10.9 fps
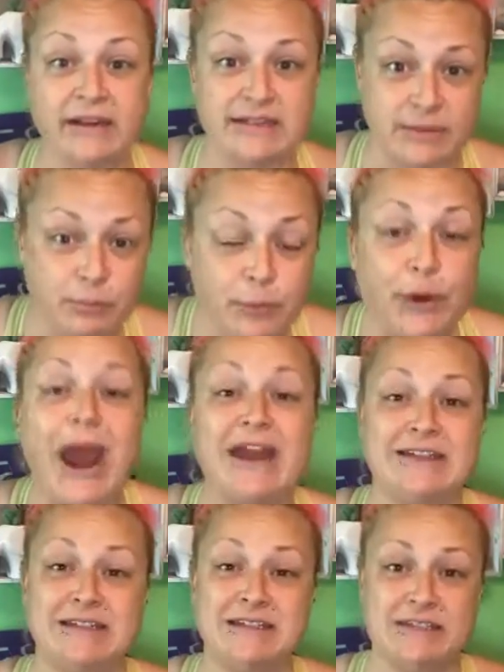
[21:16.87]
It's a
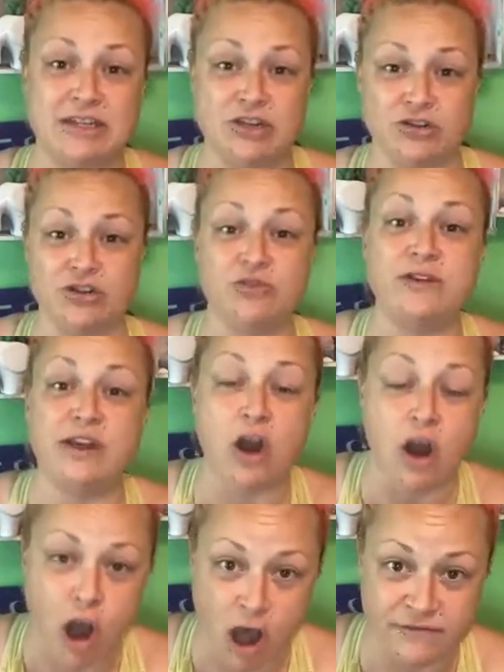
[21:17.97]
practice that you're doing
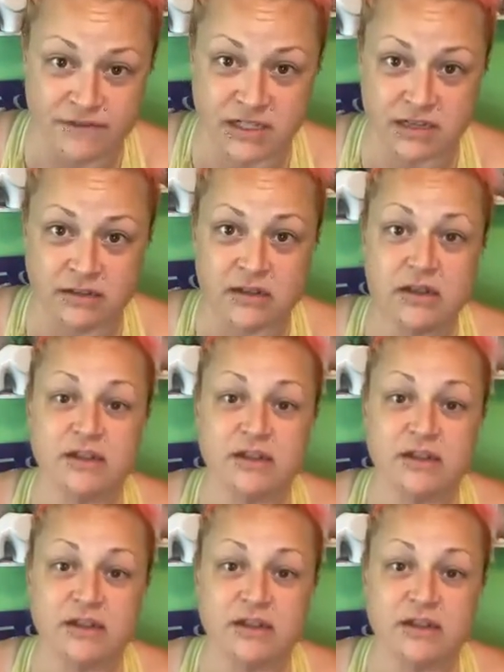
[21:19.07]
often.